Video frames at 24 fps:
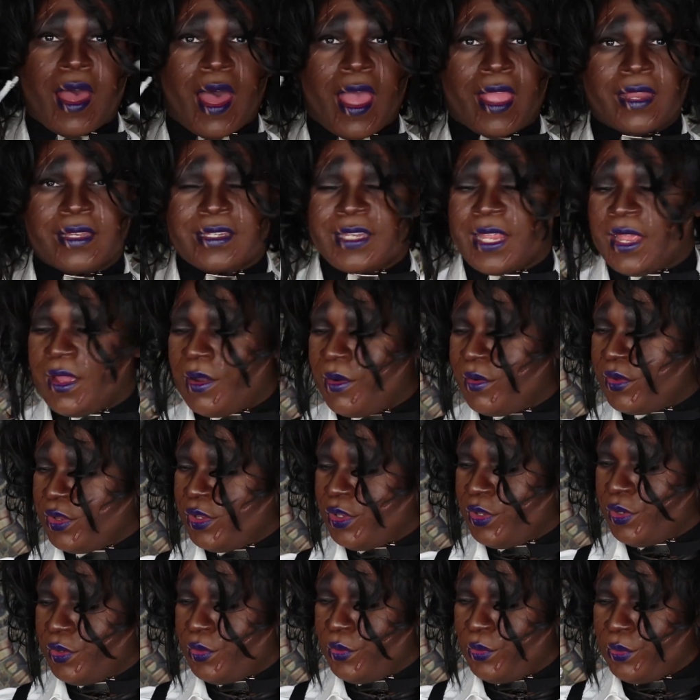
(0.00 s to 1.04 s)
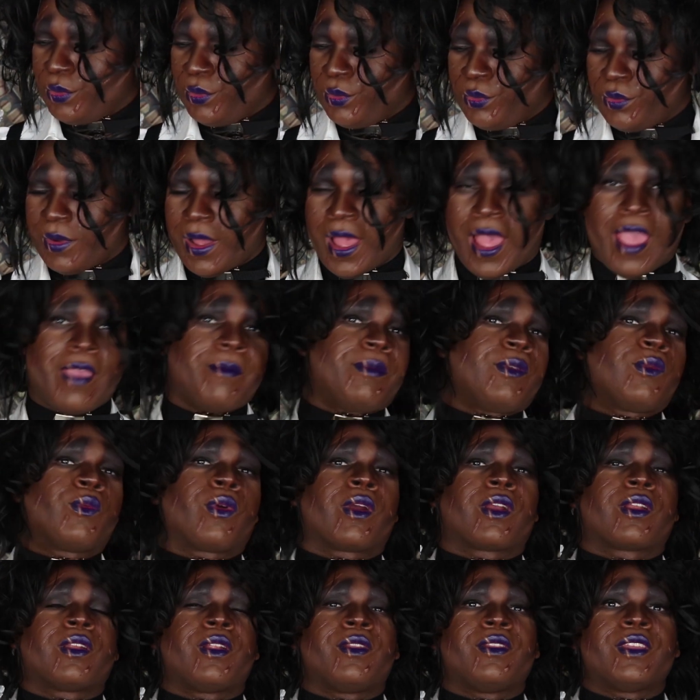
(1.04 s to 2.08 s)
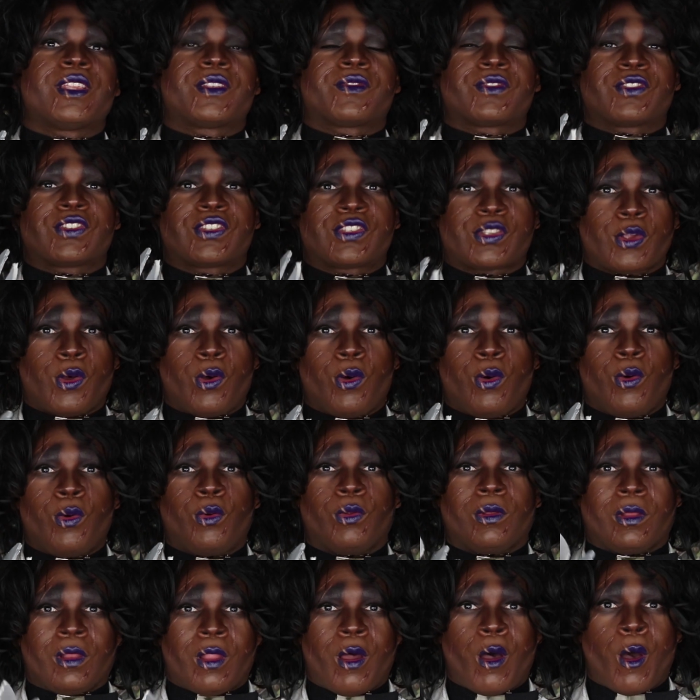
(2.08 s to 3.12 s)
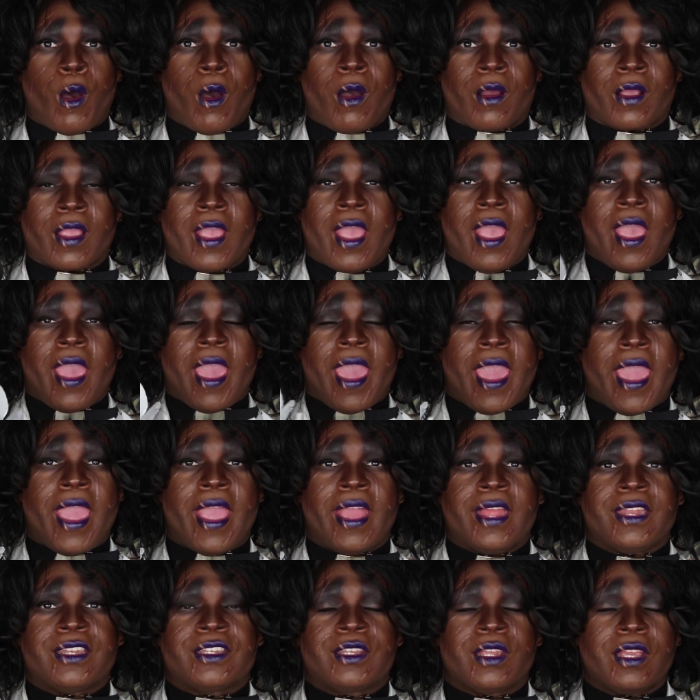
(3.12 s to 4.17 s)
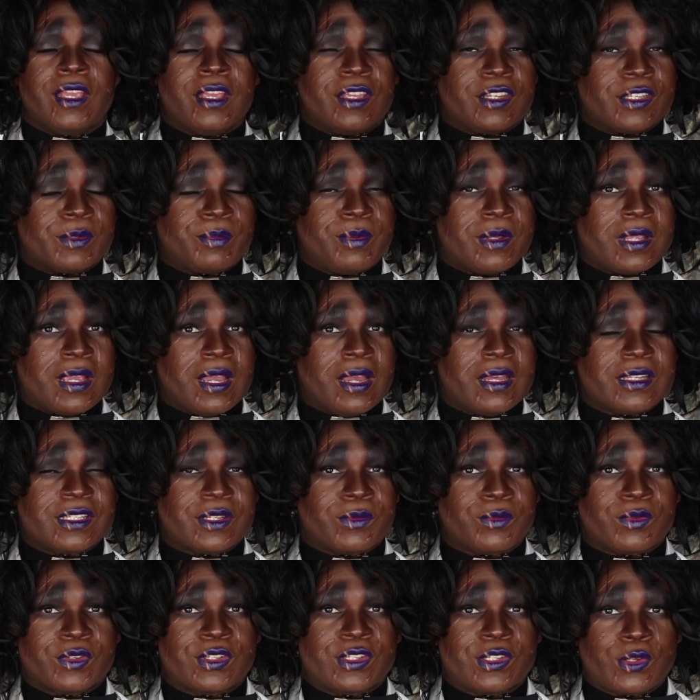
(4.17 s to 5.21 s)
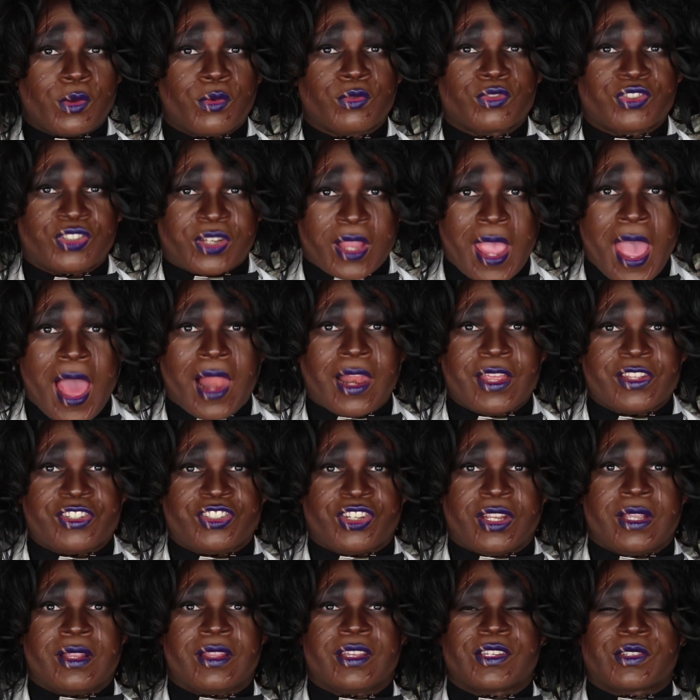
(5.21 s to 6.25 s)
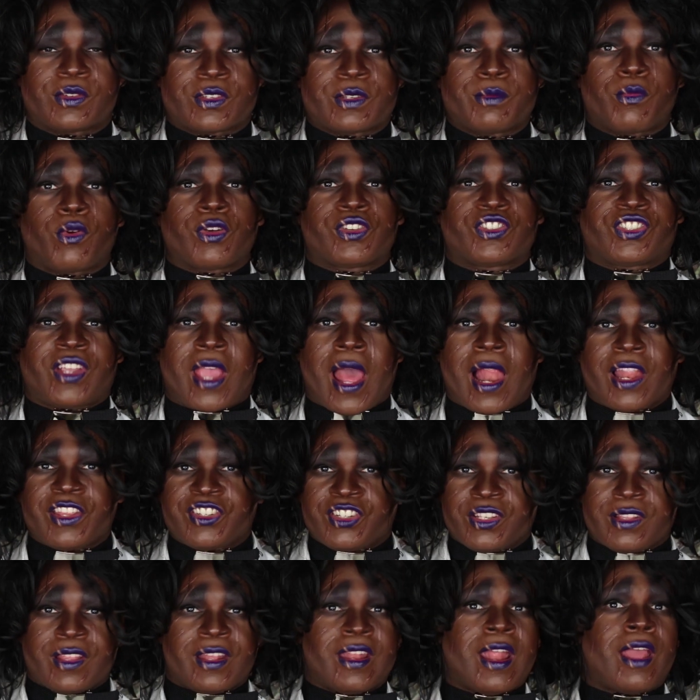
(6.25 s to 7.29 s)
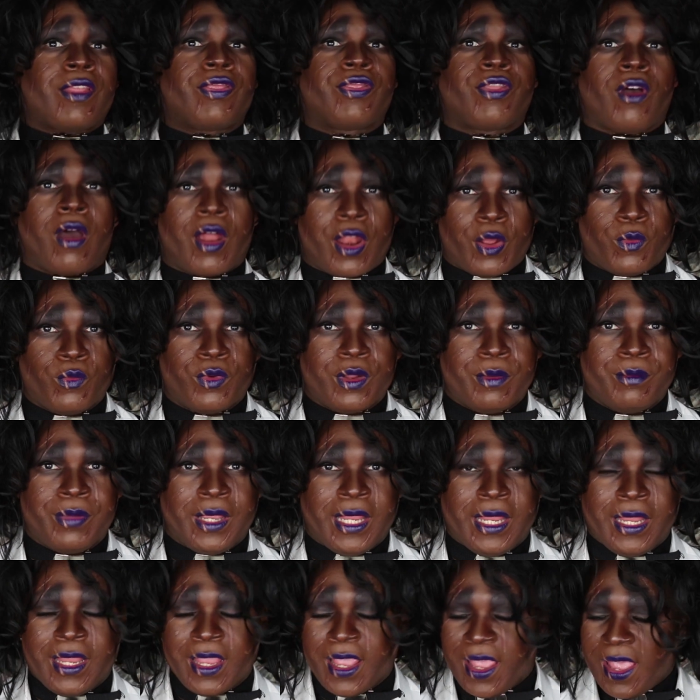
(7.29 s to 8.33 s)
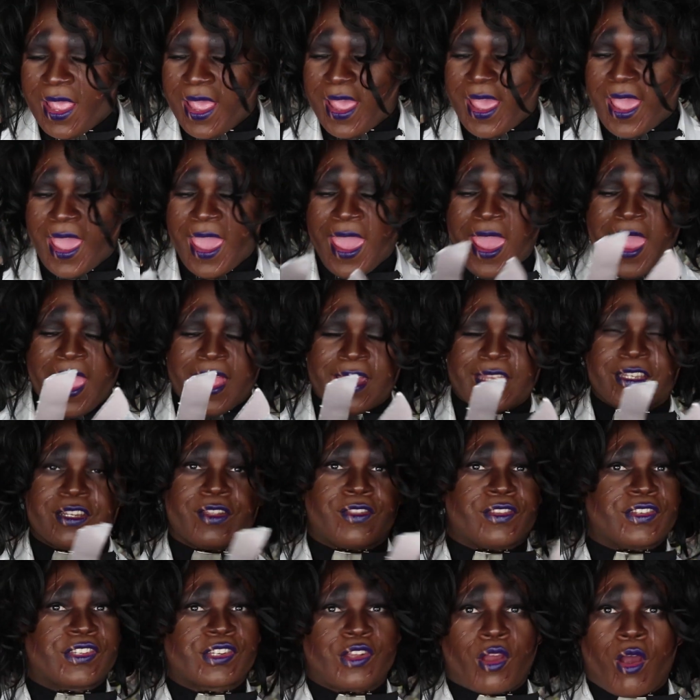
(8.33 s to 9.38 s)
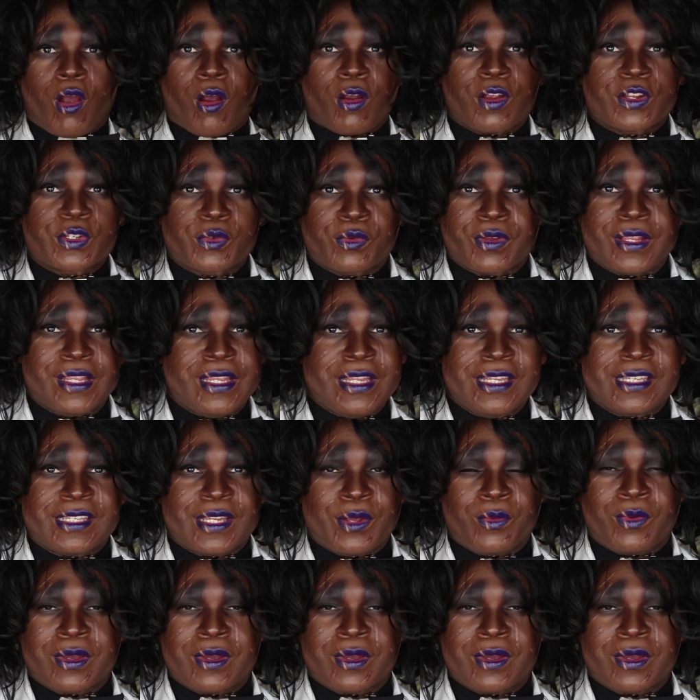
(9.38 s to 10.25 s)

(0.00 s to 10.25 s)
I tell you, I've been working on this for so long, and it's because it was so challenging. This was more challenging than I thought it would be. And the scars were easy.